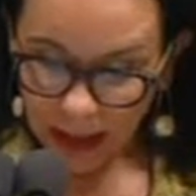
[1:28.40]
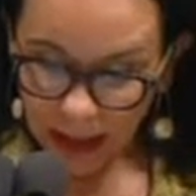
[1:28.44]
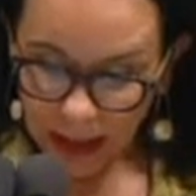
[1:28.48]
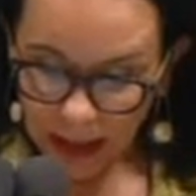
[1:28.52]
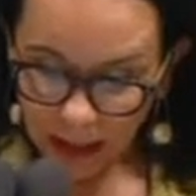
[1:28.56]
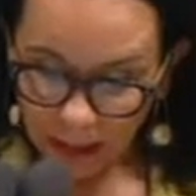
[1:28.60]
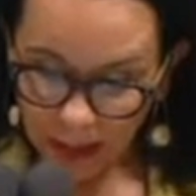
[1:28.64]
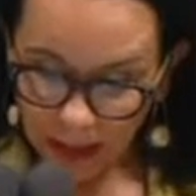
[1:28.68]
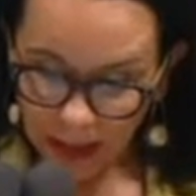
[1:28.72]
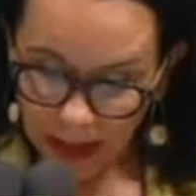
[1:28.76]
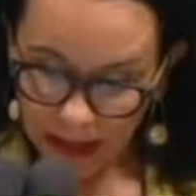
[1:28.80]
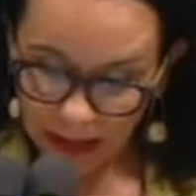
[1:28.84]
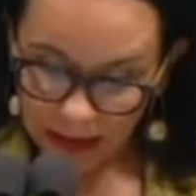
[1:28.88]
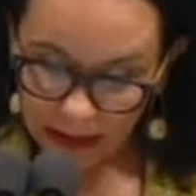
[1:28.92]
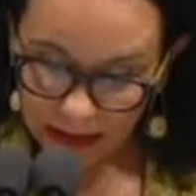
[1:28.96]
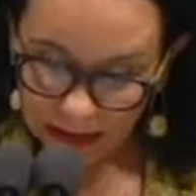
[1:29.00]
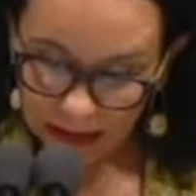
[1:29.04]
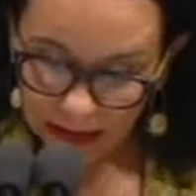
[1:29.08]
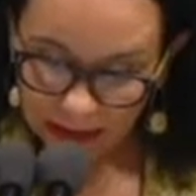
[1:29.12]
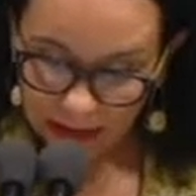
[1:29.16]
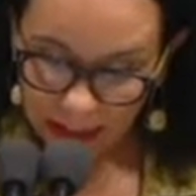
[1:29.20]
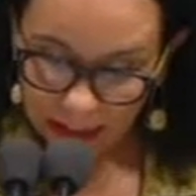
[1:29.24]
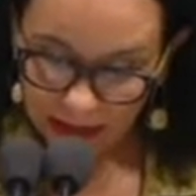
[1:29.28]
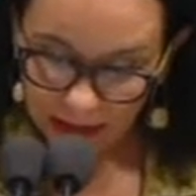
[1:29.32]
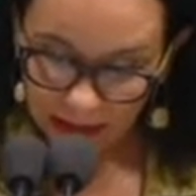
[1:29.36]
and we
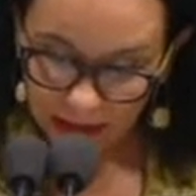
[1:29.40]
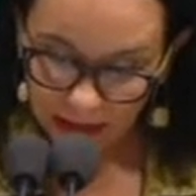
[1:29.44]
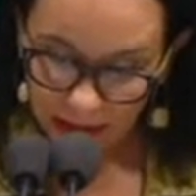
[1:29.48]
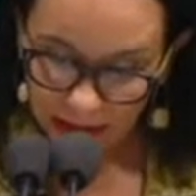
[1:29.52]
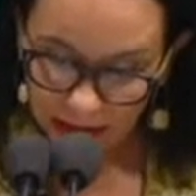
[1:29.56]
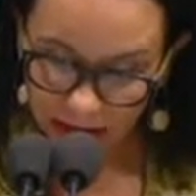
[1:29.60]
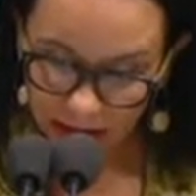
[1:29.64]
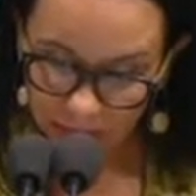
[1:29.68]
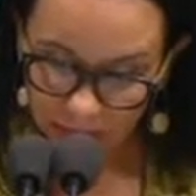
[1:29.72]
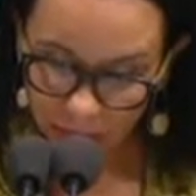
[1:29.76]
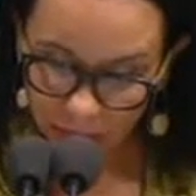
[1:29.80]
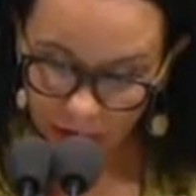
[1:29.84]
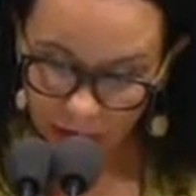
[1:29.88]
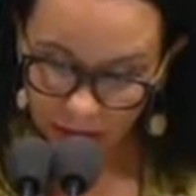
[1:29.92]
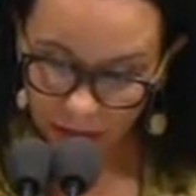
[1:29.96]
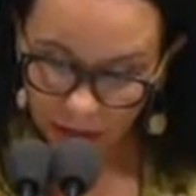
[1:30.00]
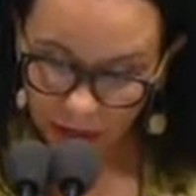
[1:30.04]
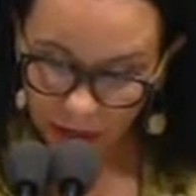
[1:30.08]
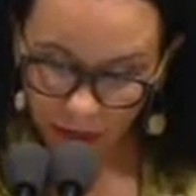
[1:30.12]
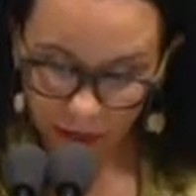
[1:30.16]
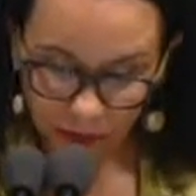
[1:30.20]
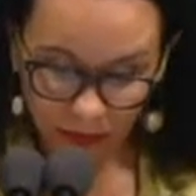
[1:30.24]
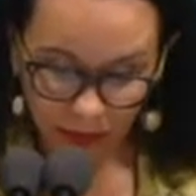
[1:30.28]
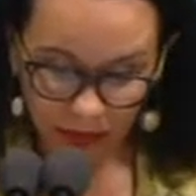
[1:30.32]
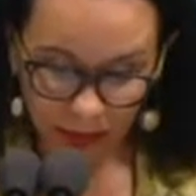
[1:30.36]
understand that this will go
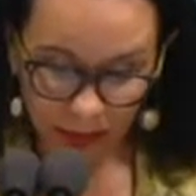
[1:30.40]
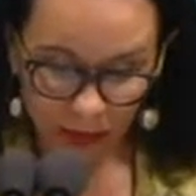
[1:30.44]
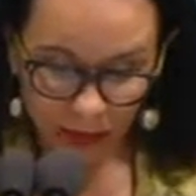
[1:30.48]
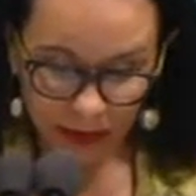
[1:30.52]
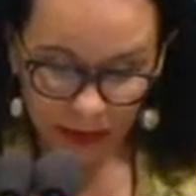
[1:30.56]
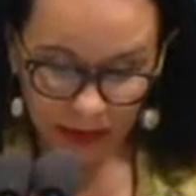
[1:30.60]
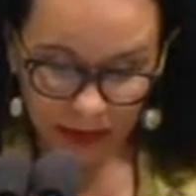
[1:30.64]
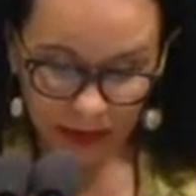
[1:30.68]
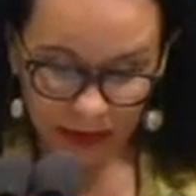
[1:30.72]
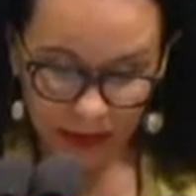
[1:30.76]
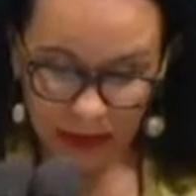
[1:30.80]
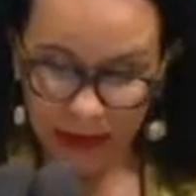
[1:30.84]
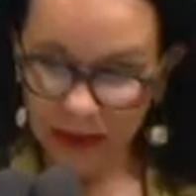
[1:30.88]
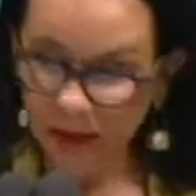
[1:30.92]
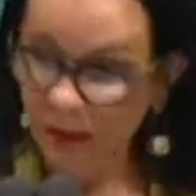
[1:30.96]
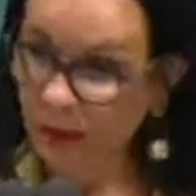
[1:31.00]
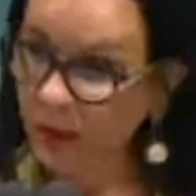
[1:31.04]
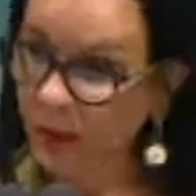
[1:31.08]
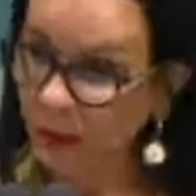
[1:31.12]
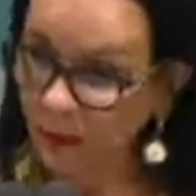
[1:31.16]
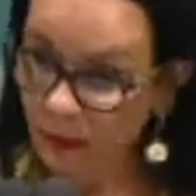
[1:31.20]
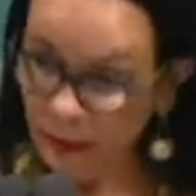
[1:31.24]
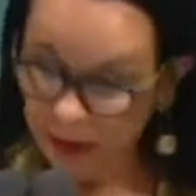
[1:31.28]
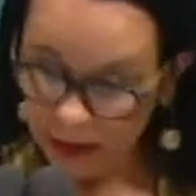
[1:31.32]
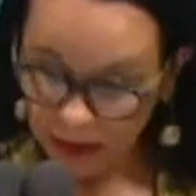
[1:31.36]
through a process of
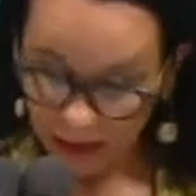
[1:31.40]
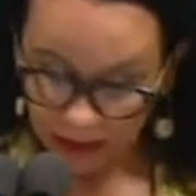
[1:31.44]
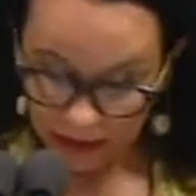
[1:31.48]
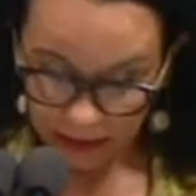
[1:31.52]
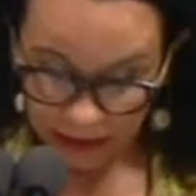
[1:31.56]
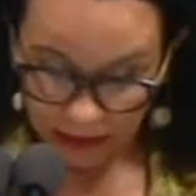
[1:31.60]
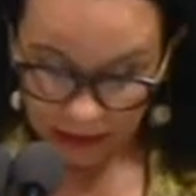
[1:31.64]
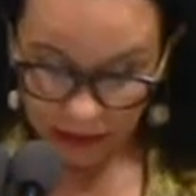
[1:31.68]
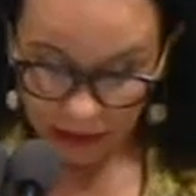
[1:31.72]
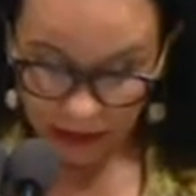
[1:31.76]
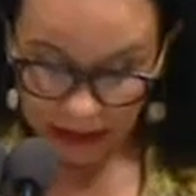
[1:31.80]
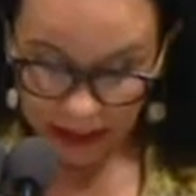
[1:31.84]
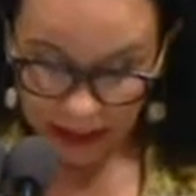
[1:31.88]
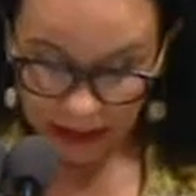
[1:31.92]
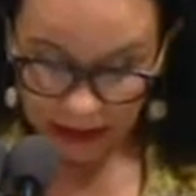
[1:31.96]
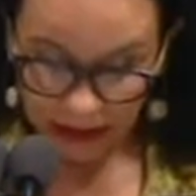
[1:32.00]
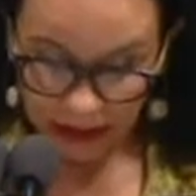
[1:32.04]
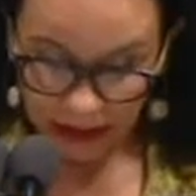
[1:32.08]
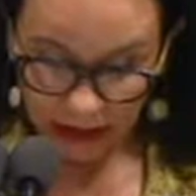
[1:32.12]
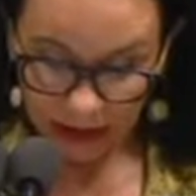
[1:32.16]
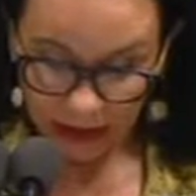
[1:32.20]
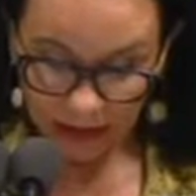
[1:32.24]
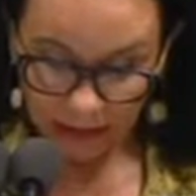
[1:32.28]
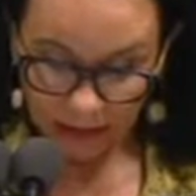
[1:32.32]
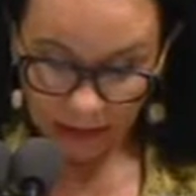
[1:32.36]
public
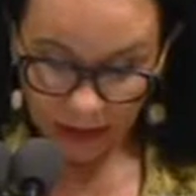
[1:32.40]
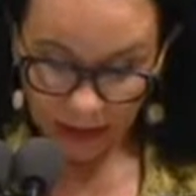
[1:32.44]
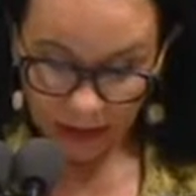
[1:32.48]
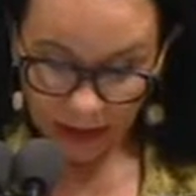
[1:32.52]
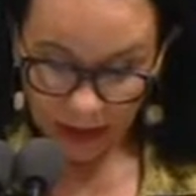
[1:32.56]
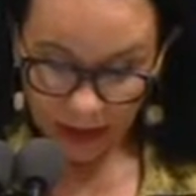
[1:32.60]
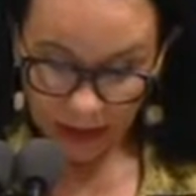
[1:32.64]
consultation.